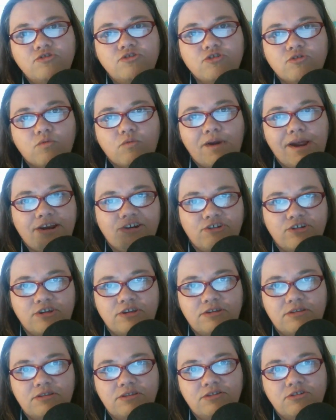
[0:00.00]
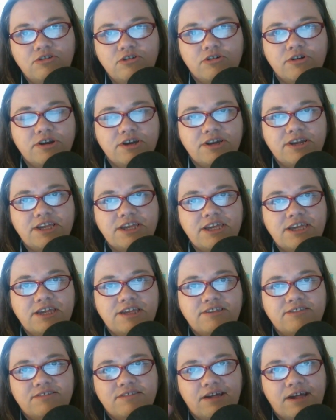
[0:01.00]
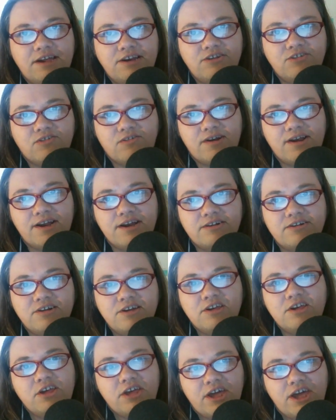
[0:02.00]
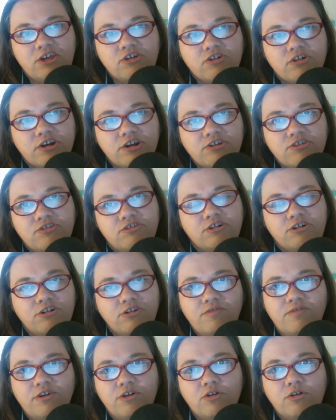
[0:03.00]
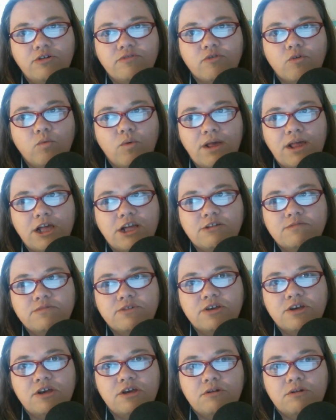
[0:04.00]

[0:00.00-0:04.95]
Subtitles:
direction. You're going to get sidetracked and you're going to start to feel overwhelmed.